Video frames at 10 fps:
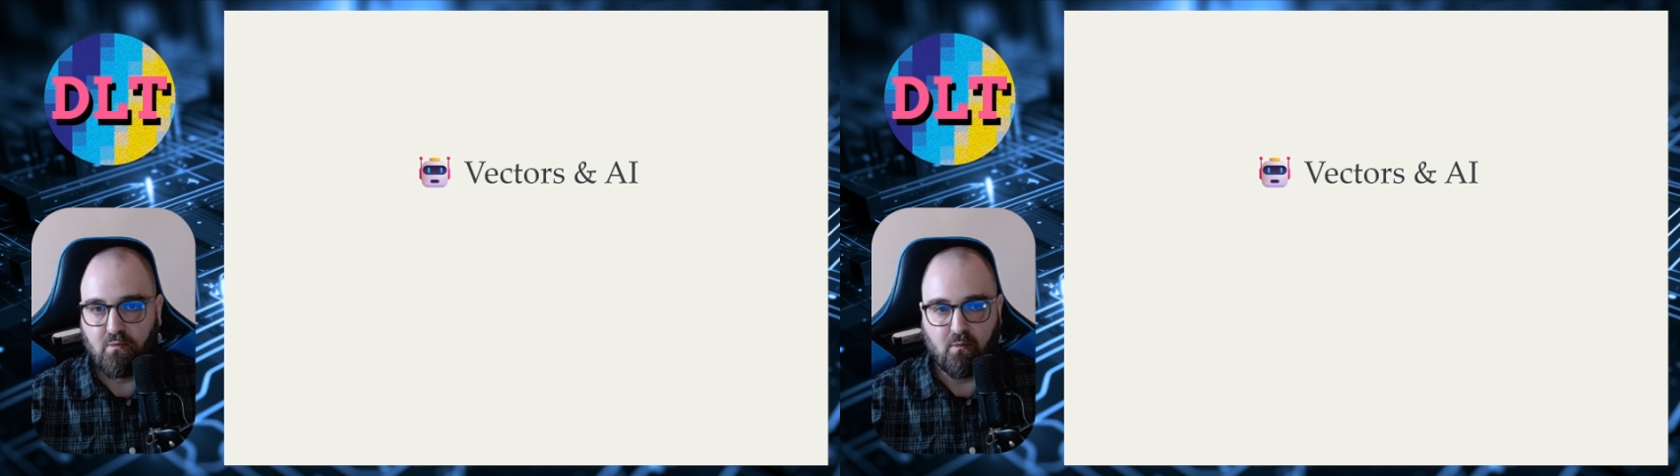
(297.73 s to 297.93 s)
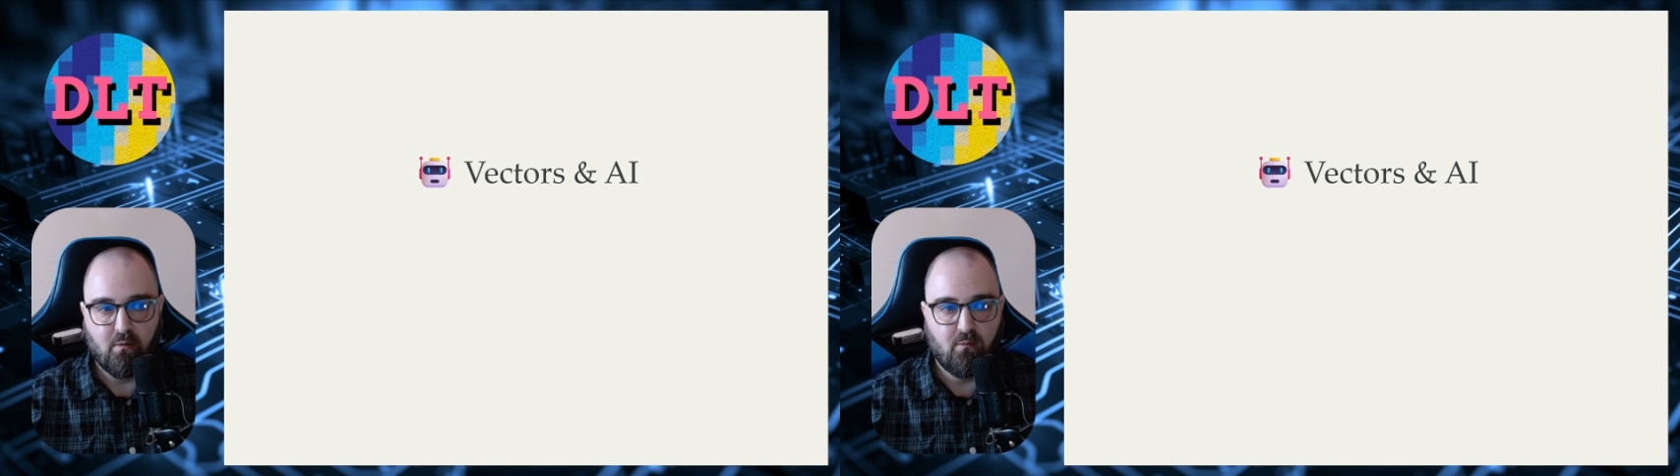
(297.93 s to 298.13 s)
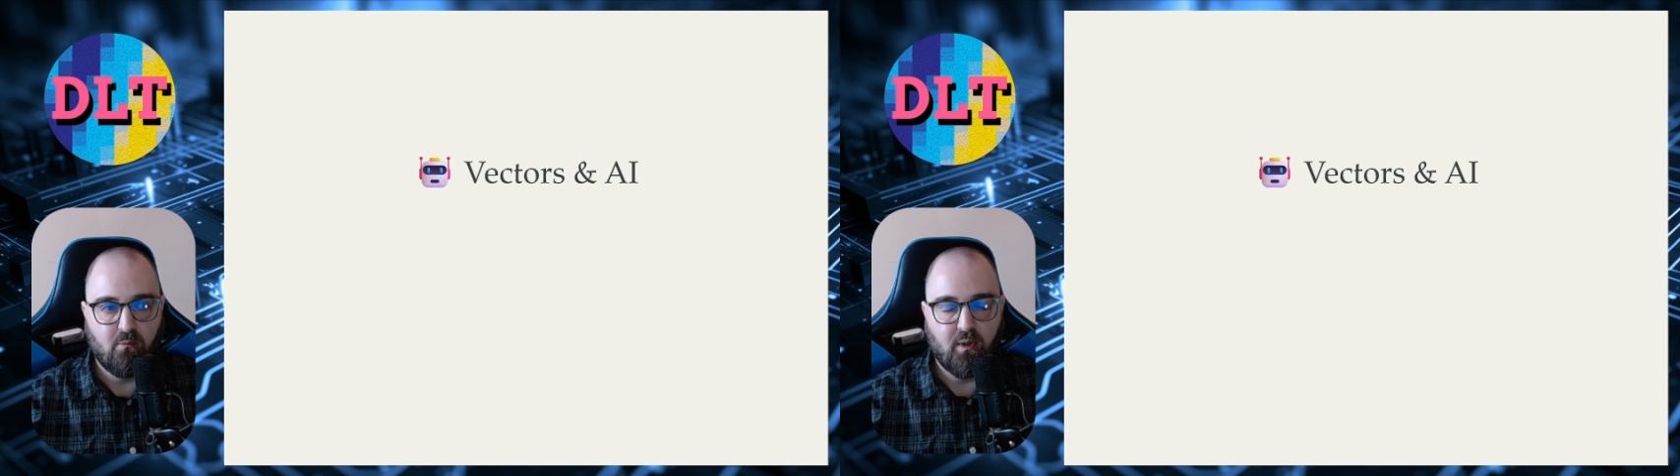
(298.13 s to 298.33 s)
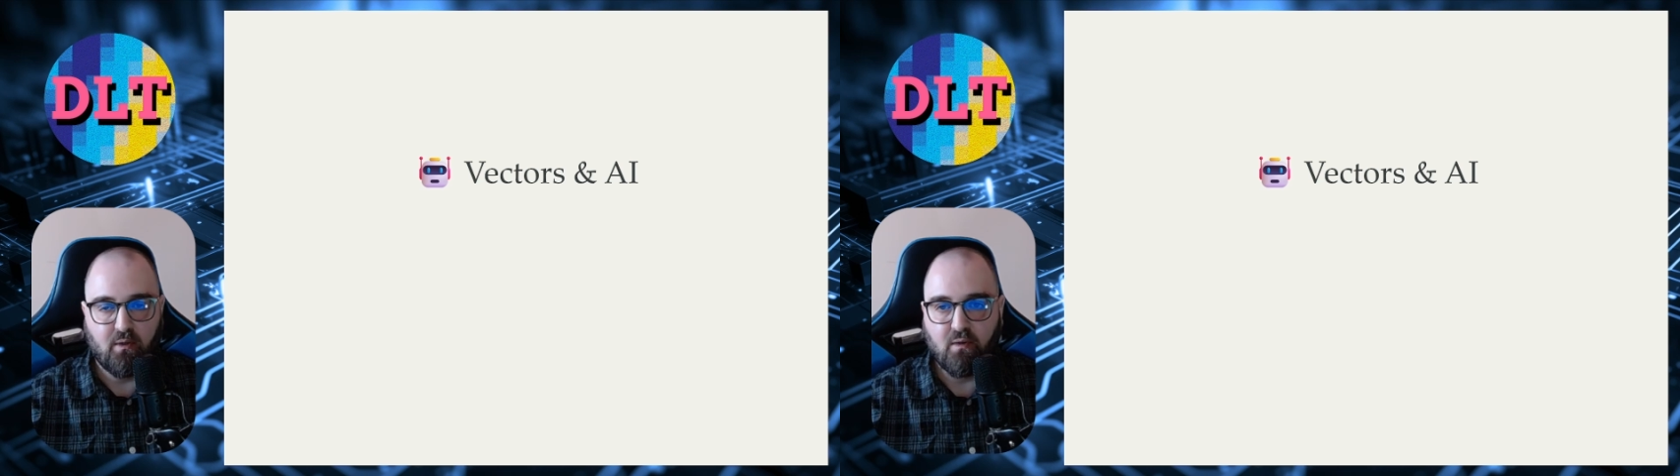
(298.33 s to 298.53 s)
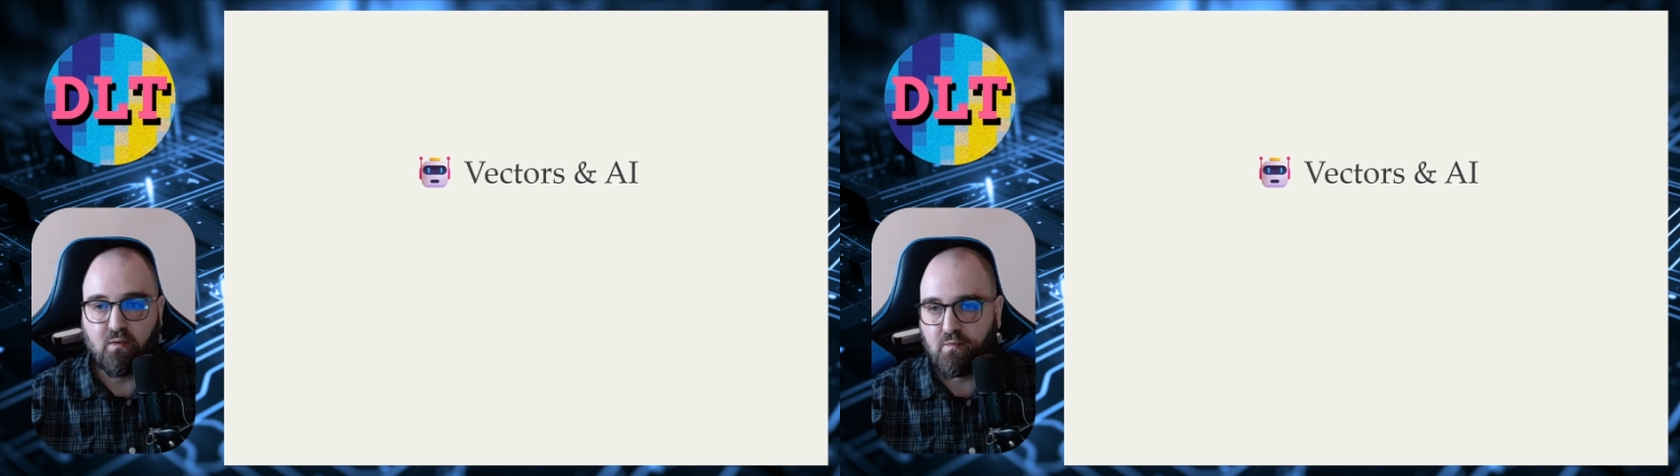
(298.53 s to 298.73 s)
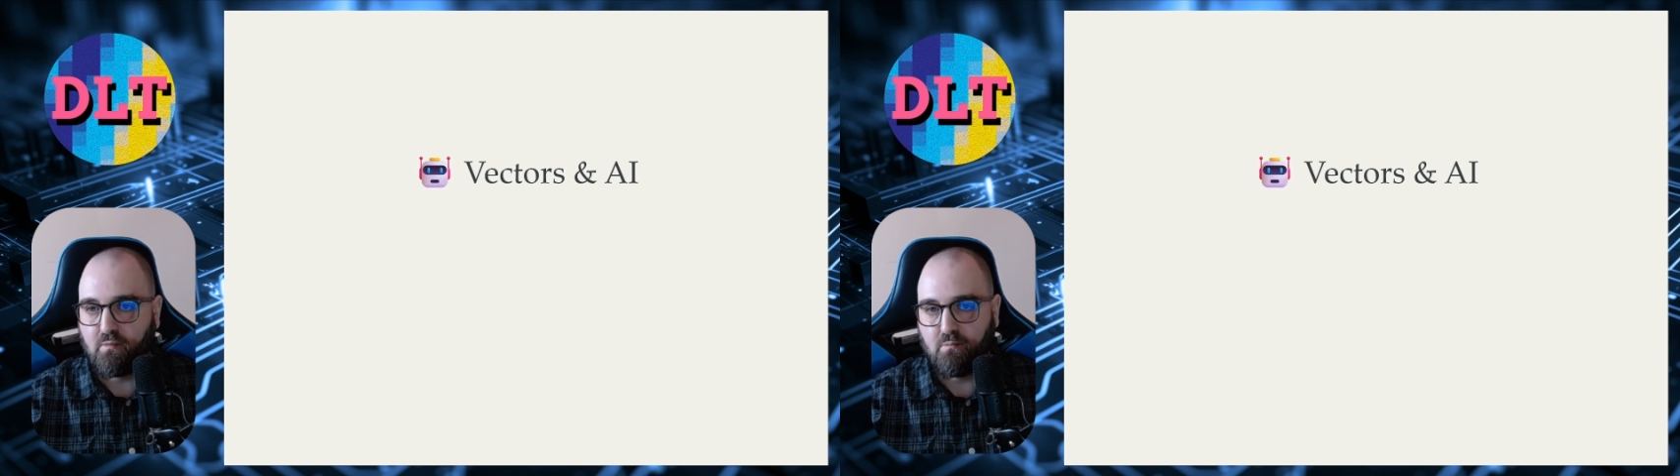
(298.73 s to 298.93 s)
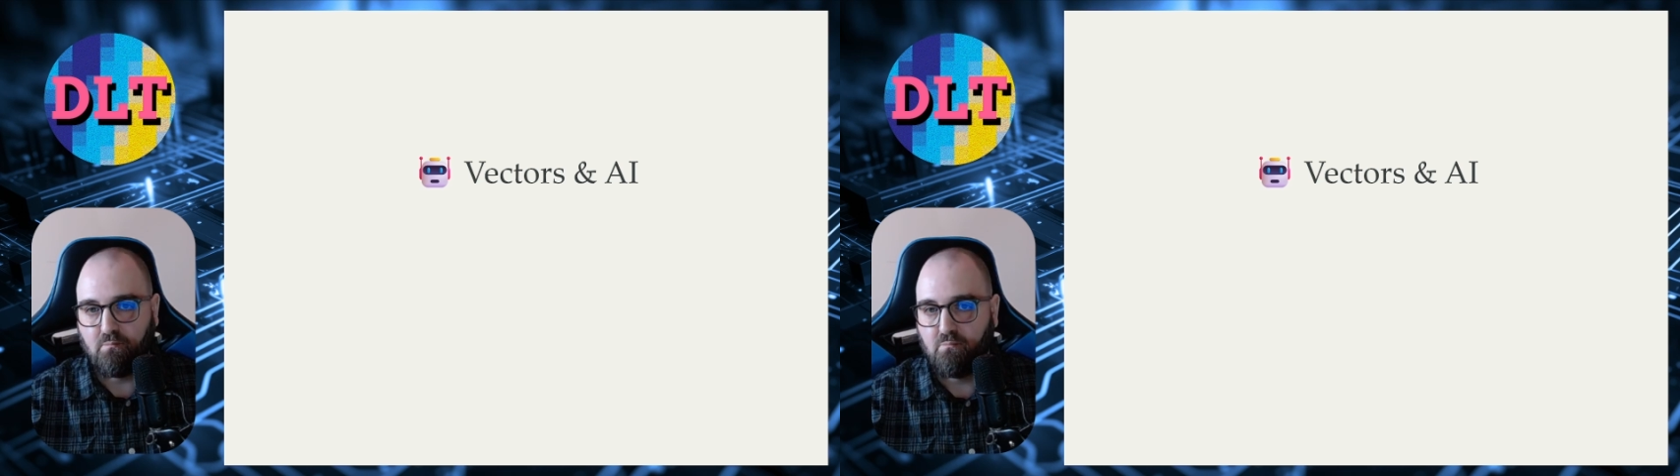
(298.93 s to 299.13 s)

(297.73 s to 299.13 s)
or whether it's